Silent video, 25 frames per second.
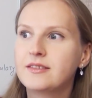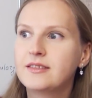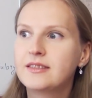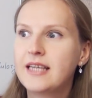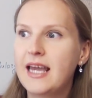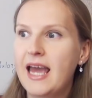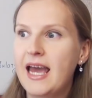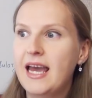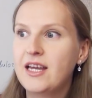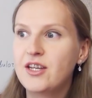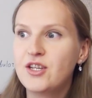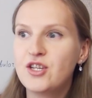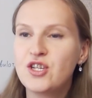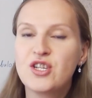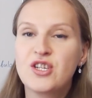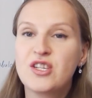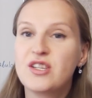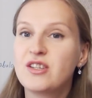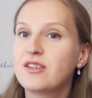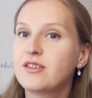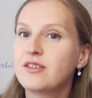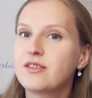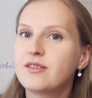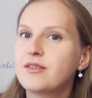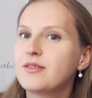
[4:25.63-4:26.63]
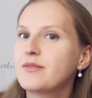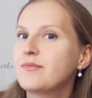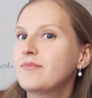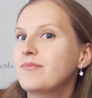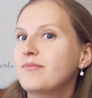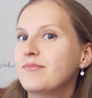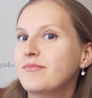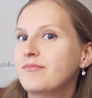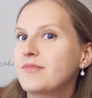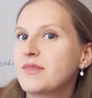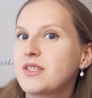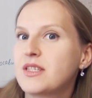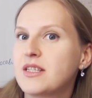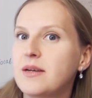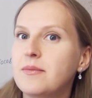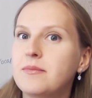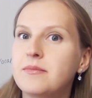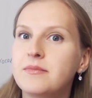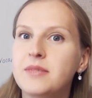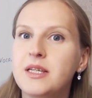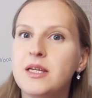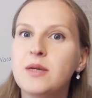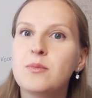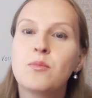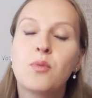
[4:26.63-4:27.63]
catch
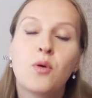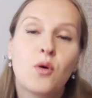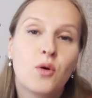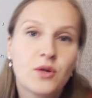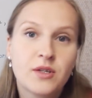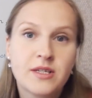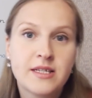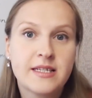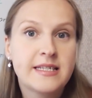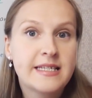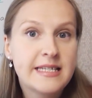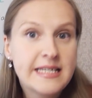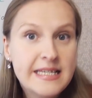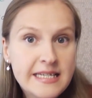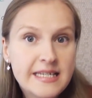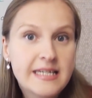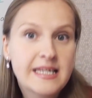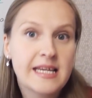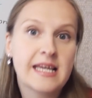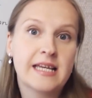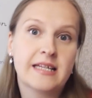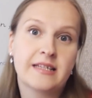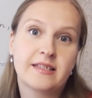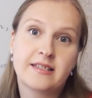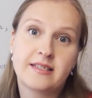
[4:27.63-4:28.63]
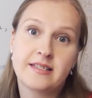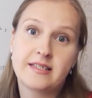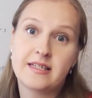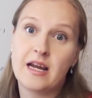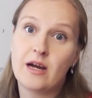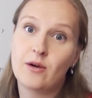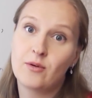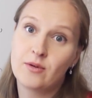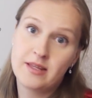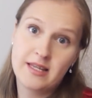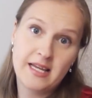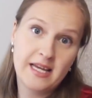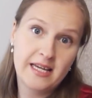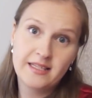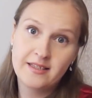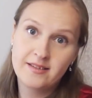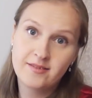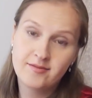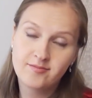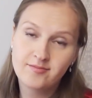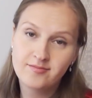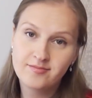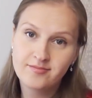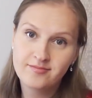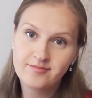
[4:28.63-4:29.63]
some important details now and then.
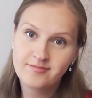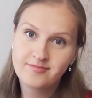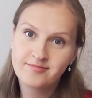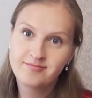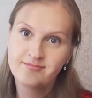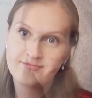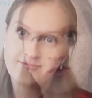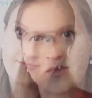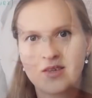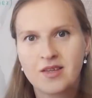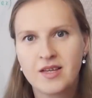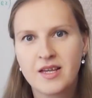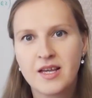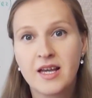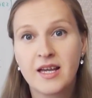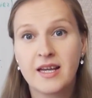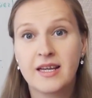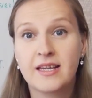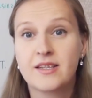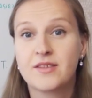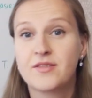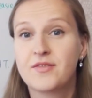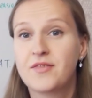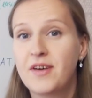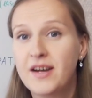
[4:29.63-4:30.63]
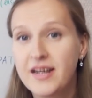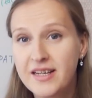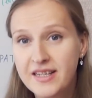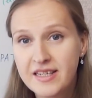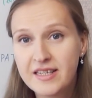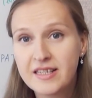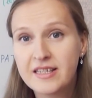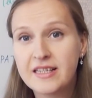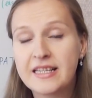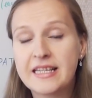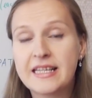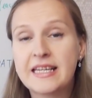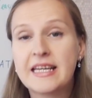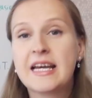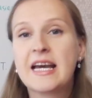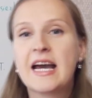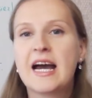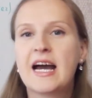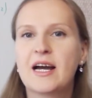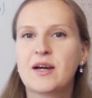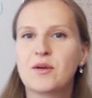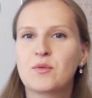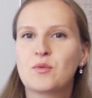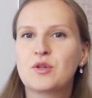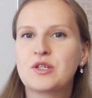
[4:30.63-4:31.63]
And finally,
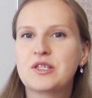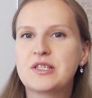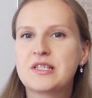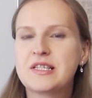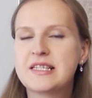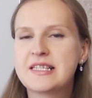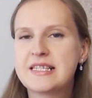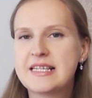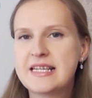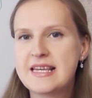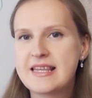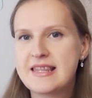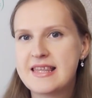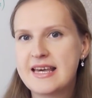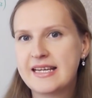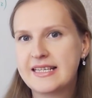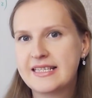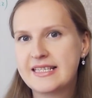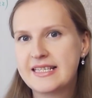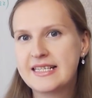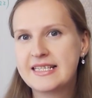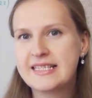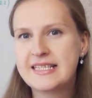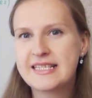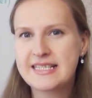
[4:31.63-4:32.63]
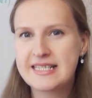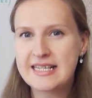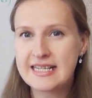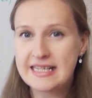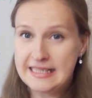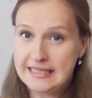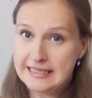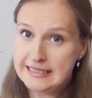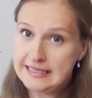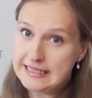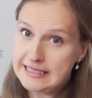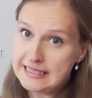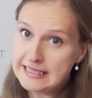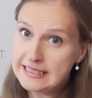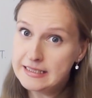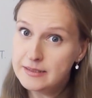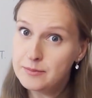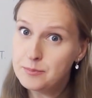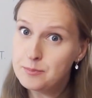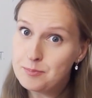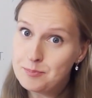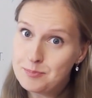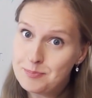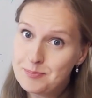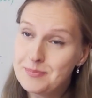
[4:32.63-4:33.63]
I want to say that it is a little
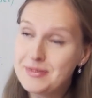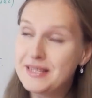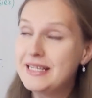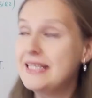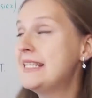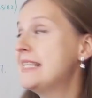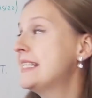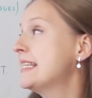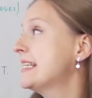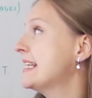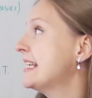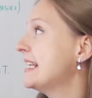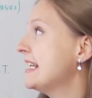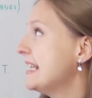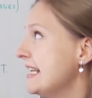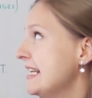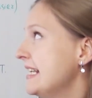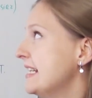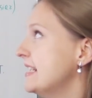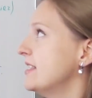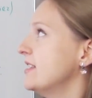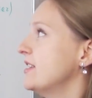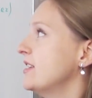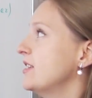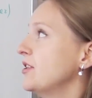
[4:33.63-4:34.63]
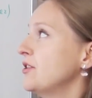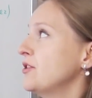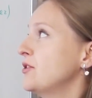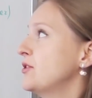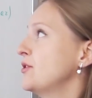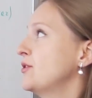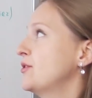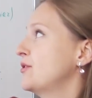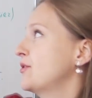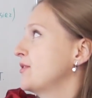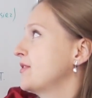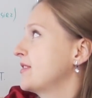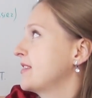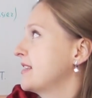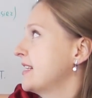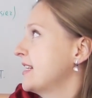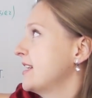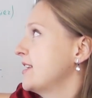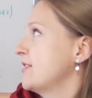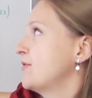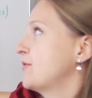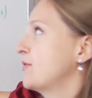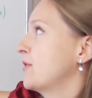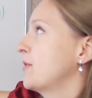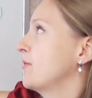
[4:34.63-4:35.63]
bit easier to
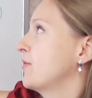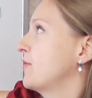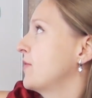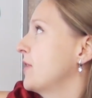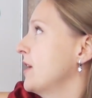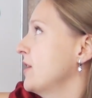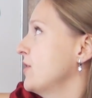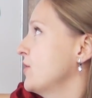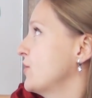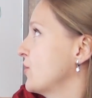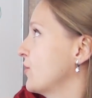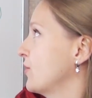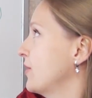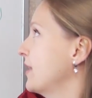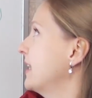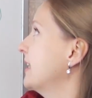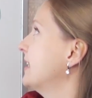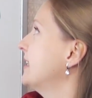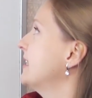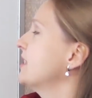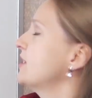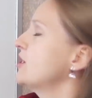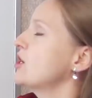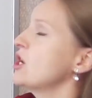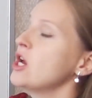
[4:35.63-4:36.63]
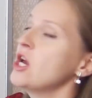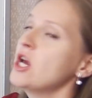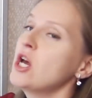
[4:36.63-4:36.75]
translate from French or English